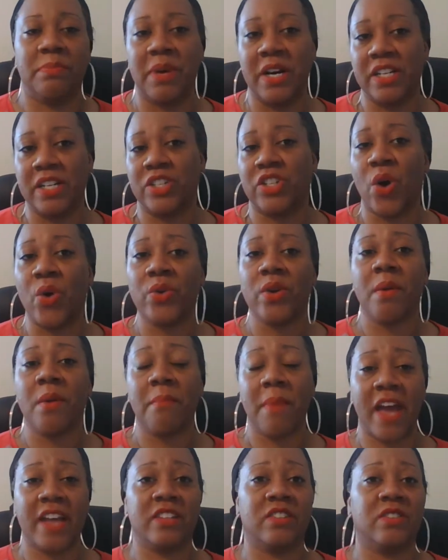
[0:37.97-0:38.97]
But donor
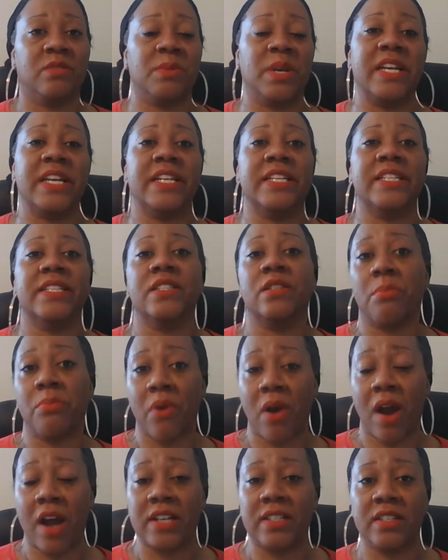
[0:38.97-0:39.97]
management is the
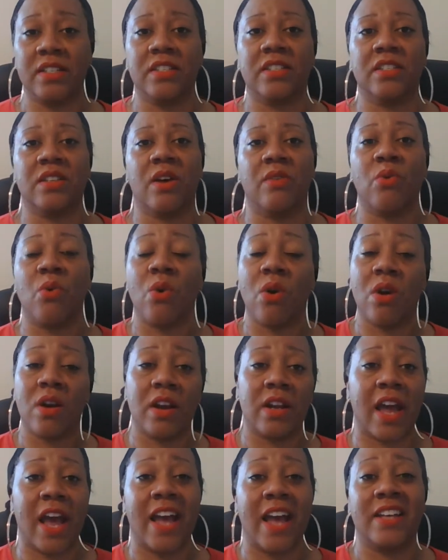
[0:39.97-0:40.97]
process of
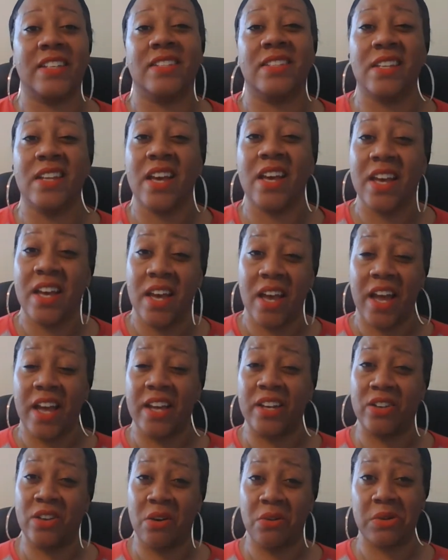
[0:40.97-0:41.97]
organizing
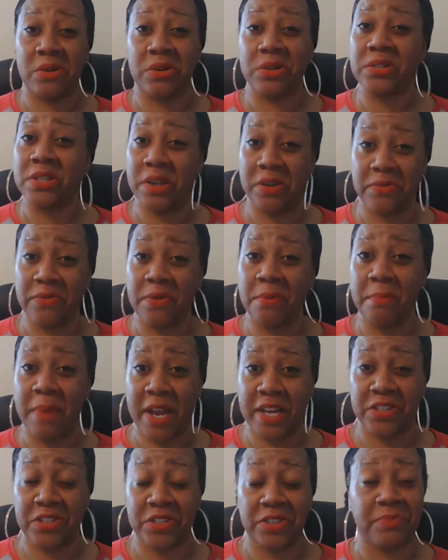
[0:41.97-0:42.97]
a donor's
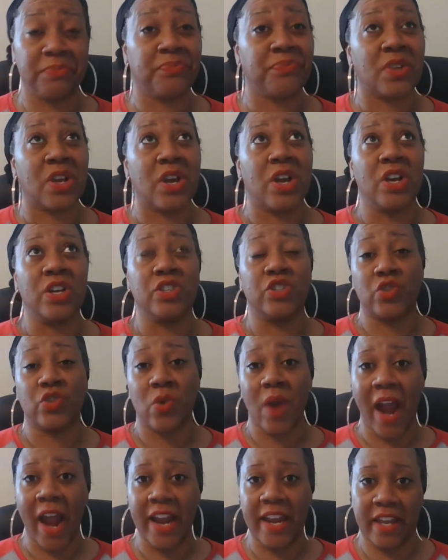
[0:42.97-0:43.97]
information,
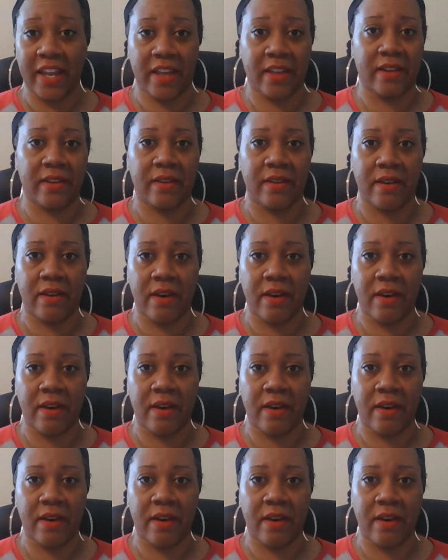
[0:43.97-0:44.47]
tracking,